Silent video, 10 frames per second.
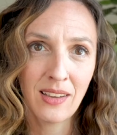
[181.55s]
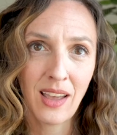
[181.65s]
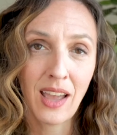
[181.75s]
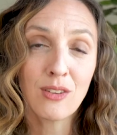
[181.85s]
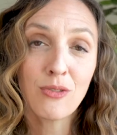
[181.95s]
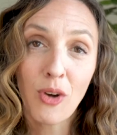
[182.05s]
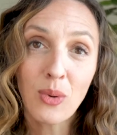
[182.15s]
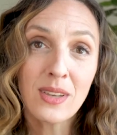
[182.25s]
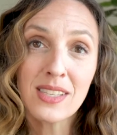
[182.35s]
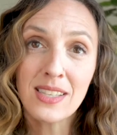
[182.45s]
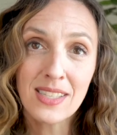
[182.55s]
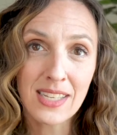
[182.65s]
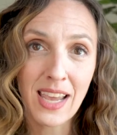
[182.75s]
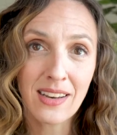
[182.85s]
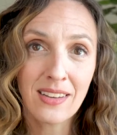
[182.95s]
and focus
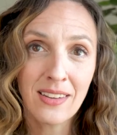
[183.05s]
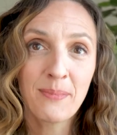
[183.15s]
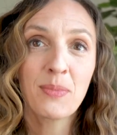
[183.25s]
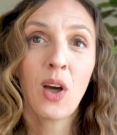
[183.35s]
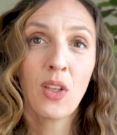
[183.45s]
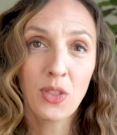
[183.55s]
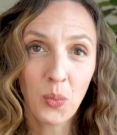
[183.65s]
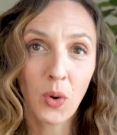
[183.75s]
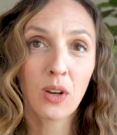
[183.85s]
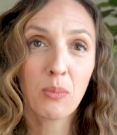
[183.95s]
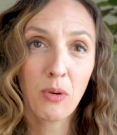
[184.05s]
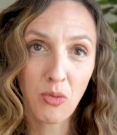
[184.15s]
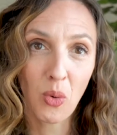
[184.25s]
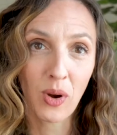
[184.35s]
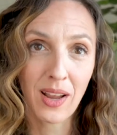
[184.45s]
instead on the work
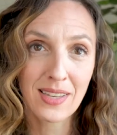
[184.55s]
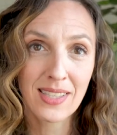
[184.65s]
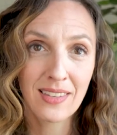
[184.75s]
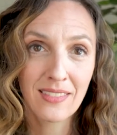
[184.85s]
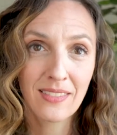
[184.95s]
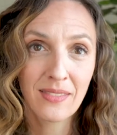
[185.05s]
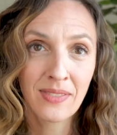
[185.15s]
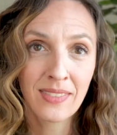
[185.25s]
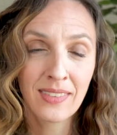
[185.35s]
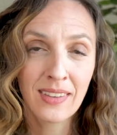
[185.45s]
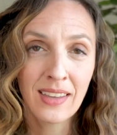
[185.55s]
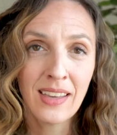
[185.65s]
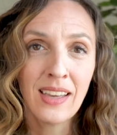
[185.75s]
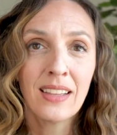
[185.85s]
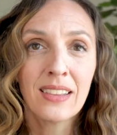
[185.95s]
before us.
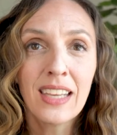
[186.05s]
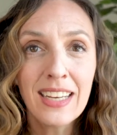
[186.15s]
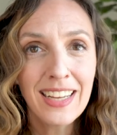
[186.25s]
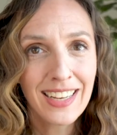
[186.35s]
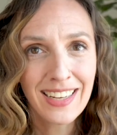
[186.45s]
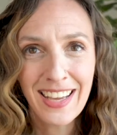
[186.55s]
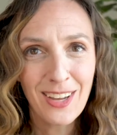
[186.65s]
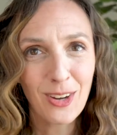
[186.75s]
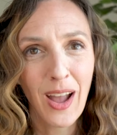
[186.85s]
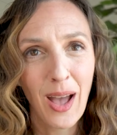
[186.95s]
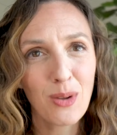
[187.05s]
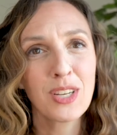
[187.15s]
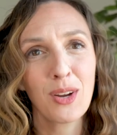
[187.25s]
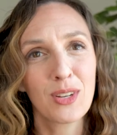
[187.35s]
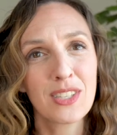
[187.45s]
Lean in and hear how
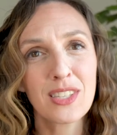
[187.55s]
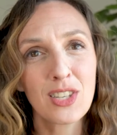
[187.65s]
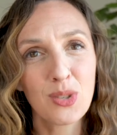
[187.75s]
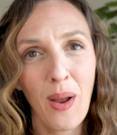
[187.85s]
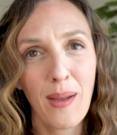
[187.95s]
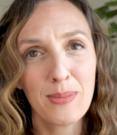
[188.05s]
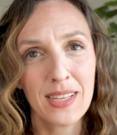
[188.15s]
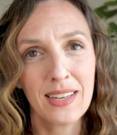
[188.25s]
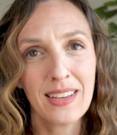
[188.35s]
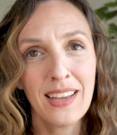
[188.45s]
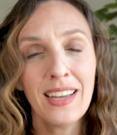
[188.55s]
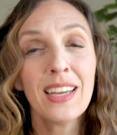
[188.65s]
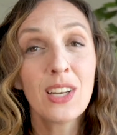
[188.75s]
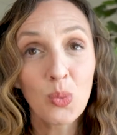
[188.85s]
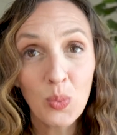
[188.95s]
Terence describes it
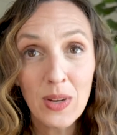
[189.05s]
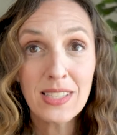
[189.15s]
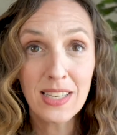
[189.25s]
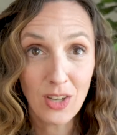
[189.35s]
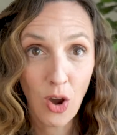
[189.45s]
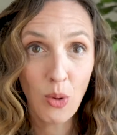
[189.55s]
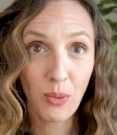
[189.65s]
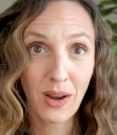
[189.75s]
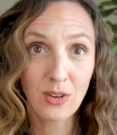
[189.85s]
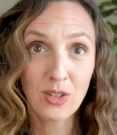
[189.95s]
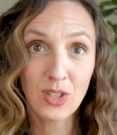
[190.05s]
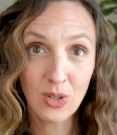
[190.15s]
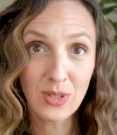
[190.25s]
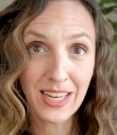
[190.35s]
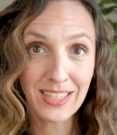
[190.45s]
in a recent Hope Writers
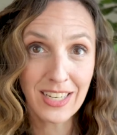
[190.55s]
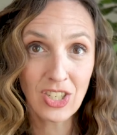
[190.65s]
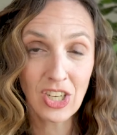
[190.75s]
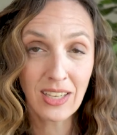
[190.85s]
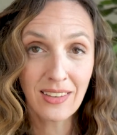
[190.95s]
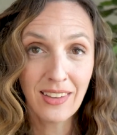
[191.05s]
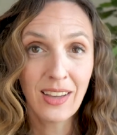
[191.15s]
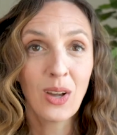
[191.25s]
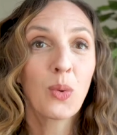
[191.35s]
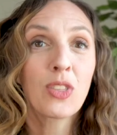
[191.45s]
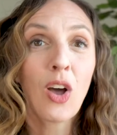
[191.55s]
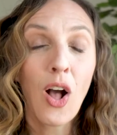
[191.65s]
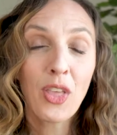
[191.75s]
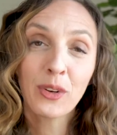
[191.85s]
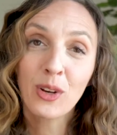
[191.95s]
Tuesday teaching with
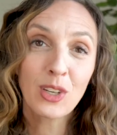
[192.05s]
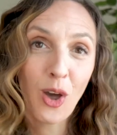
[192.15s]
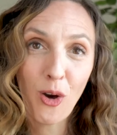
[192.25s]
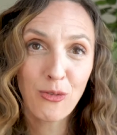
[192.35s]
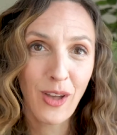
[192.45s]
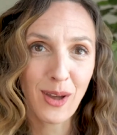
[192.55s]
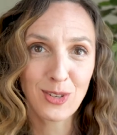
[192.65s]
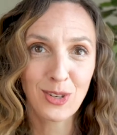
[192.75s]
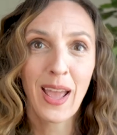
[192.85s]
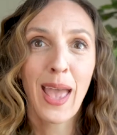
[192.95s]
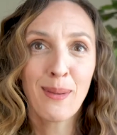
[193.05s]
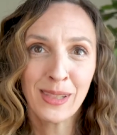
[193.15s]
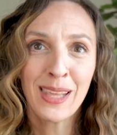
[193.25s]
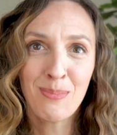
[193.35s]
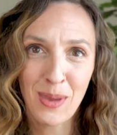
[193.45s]
author and co-founder
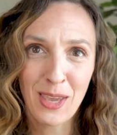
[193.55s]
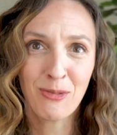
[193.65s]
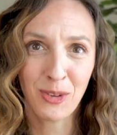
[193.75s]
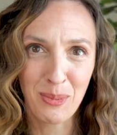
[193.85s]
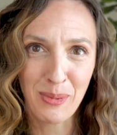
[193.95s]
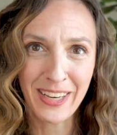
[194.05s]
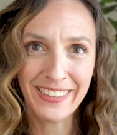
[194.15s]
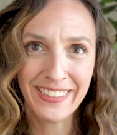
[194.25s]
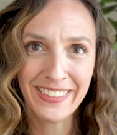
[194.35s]
Emily P. Freeman.